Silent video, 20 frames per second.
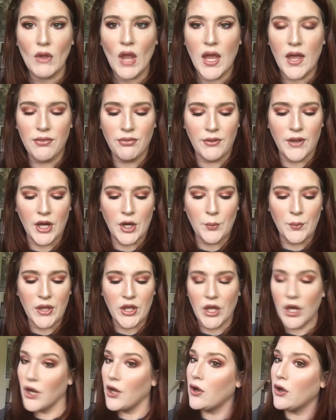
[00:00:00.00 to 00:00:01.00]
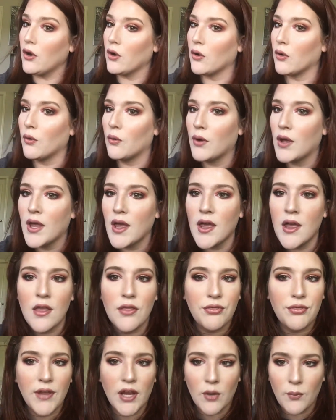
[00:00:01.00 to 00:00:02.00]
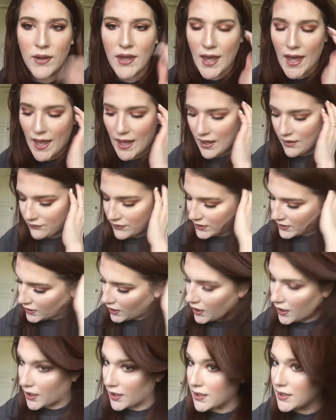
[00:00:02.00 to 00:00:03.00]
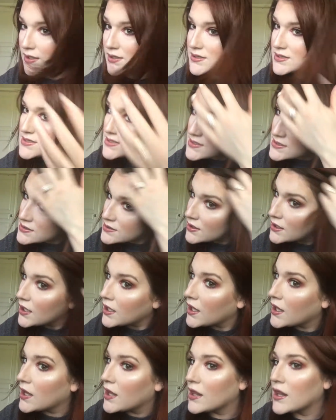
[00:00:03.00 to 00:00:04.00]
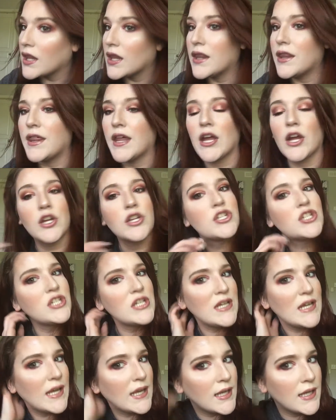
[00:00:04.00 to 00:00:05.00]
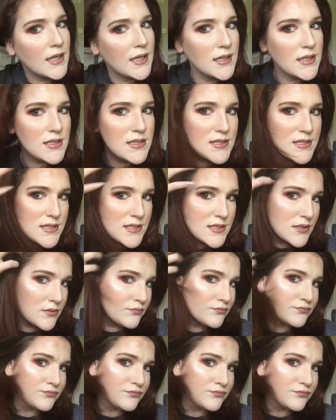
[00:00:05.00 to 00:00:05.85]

And there we go. There we have it, guys. There she is.